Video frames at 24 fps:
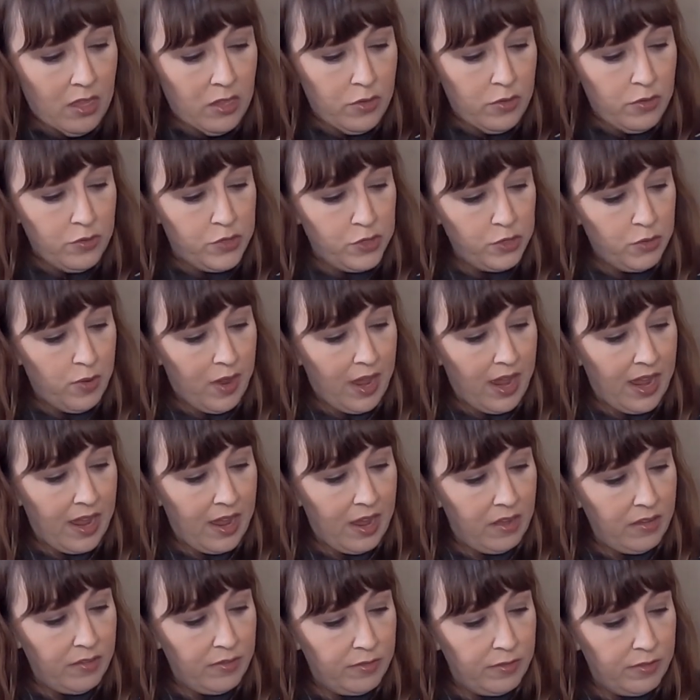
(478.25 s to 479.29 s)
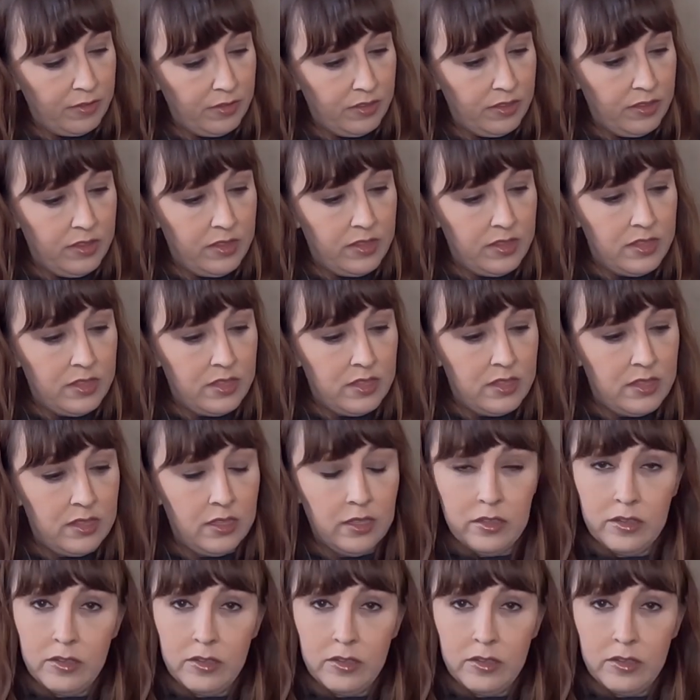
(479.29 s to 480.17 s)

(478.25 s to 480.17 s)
You do have the